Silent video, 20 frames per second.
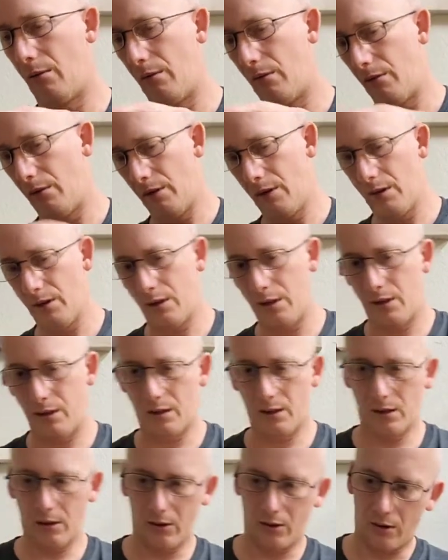really
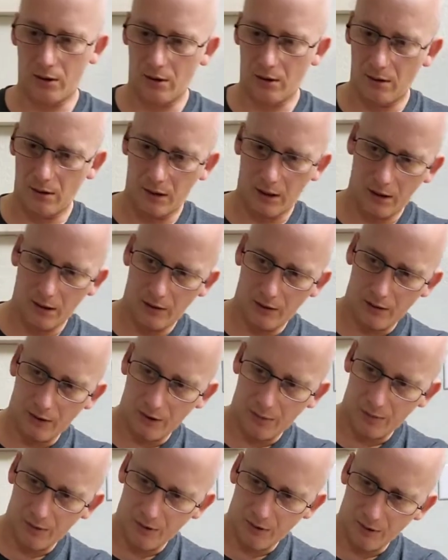not sure how this is
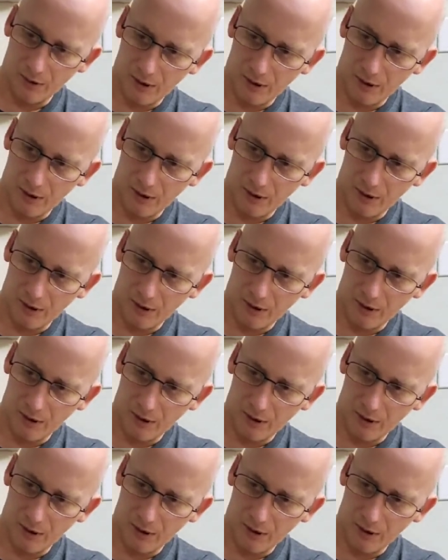supposed to